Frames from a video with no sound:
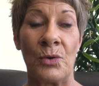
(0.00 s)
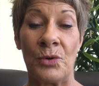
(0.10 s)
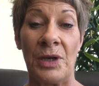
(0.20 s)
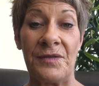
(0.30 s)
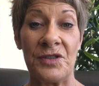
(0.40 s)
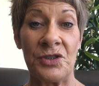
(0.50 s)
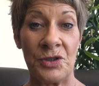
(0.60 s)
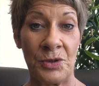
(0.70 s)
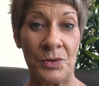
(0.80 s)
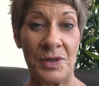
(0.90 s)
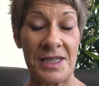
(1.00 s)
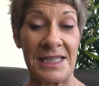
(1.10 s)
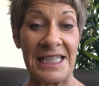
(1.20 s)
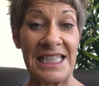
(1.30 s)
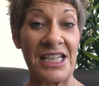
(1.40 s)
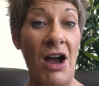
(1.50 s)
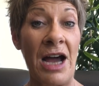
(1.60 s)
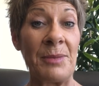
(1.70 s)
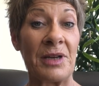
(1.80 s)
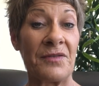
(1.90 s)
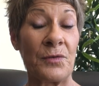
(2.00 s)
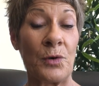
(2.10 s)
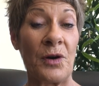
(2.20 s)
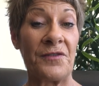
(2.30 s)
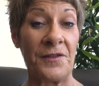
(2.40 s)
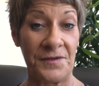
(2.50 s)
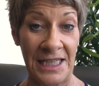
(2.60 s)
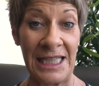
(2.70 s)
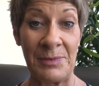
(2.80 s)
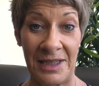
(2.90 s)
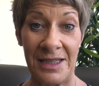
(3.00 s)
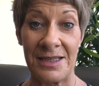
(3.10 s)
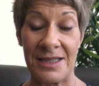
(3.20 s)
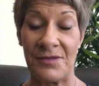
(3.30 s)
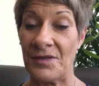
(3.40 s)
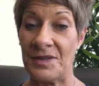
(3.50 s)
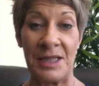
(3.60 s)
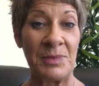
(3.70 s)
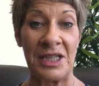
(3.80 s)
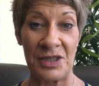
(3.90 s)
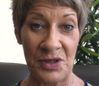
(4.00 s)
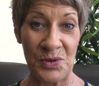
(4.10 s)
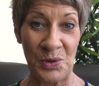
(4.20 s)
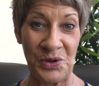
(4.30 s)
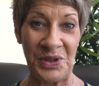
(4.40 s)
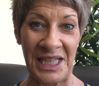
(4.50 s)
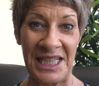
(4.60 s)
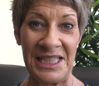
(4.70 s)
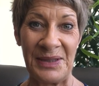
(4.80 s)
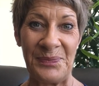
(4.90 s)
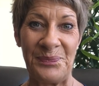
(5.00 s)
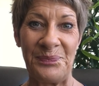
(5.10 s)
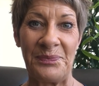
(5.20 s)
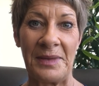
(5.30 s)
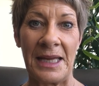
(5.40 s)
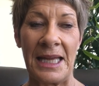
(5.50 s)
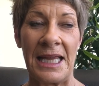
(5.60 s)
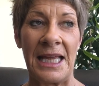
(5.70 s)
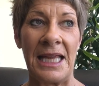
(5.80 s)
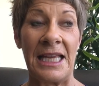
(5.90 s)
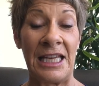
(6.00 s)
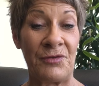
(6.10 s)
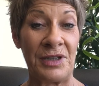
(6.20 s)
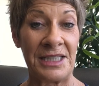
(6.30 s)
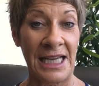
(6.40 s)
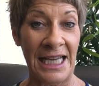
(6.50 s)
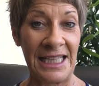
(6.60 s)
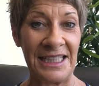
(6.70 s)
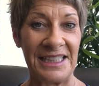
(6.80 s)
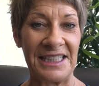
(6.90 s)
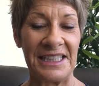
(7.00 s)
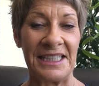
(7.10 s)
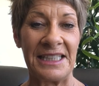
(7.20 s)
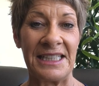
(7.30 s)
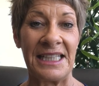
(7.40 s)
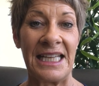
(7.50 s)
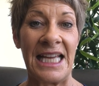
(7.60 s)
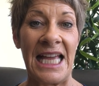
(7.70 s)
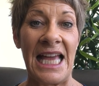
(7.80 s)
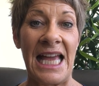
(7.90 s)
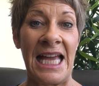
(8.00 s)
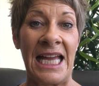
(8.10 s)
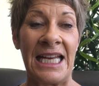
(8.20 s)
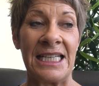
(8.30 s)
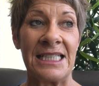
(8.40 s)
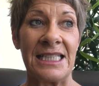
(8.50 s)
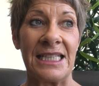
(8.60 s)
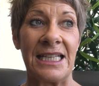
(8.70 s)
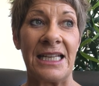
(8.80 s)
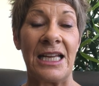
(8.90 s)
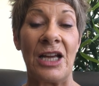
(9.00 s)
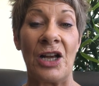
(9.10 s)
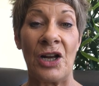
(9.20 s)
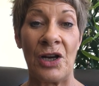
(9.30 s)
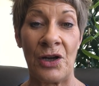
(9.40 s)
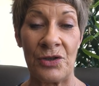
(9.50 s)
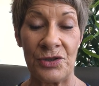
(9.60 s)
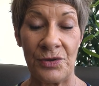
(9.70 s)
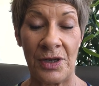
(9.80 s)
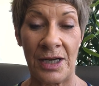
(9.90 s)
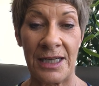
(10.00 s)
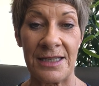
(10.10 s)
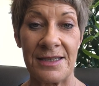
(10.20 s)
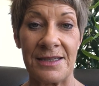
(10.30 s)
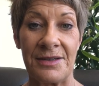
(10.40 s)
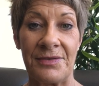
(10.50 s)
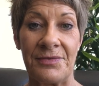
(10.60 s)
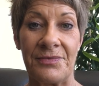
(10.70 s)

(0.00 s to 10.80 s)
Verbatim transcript: all you have to do is set a timer for 15 minutes 15 minutes is all you need every day and close your eyes